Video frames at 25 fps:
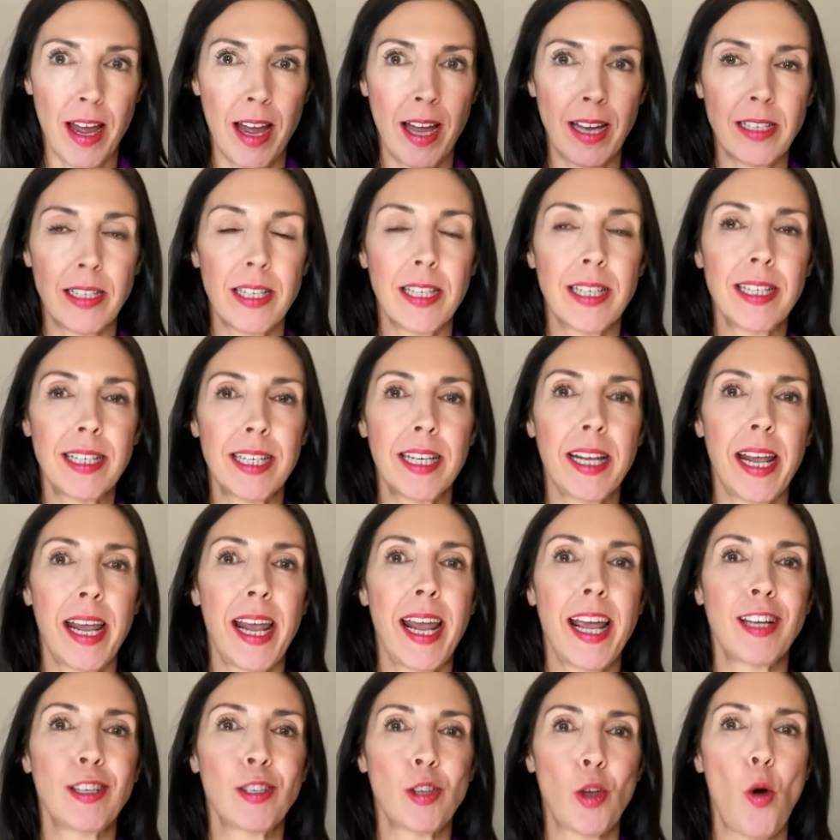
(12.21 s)
And
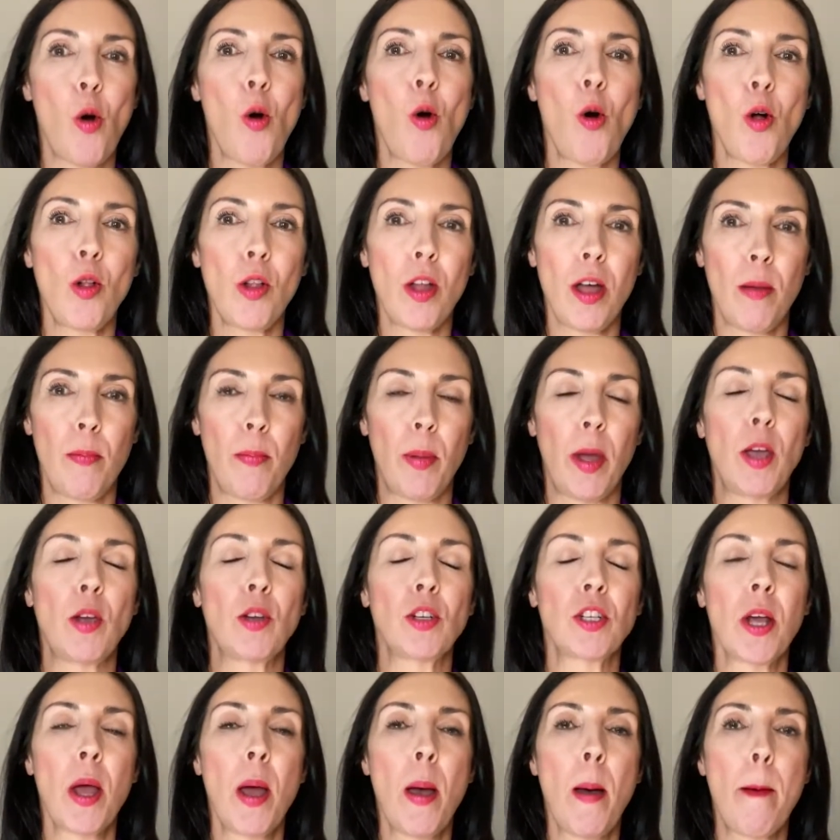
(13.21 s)
today is all
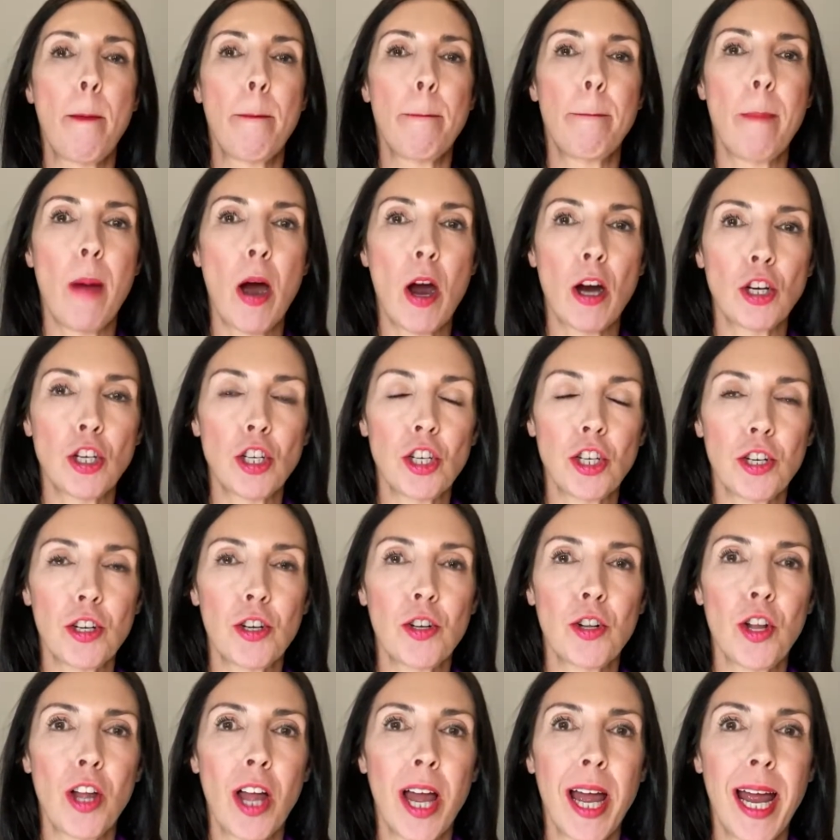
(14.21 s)
about
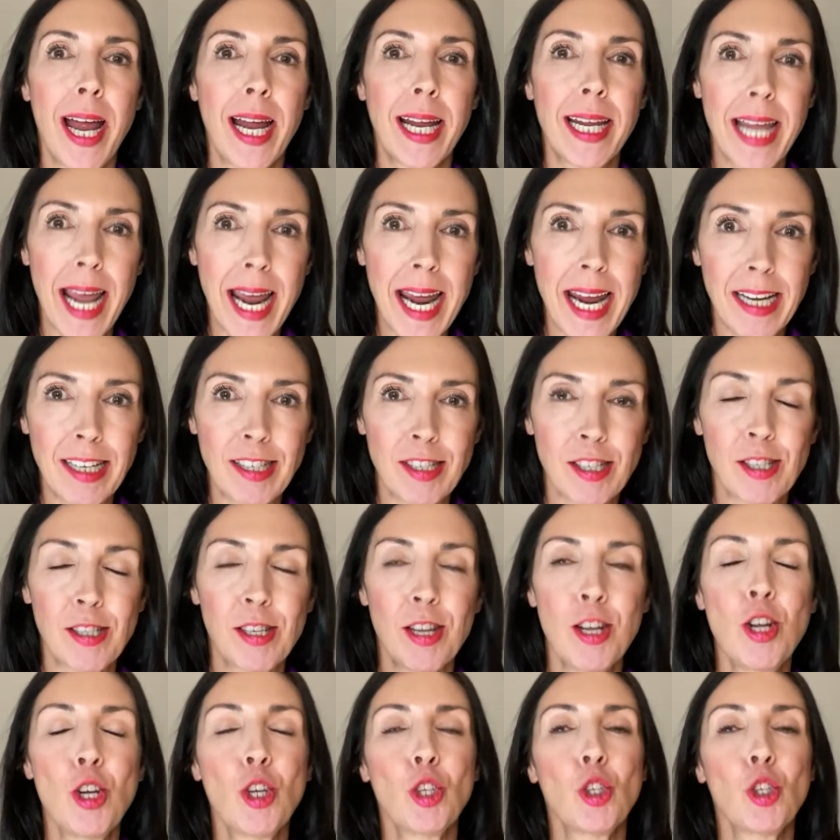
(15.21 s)
marginal gains.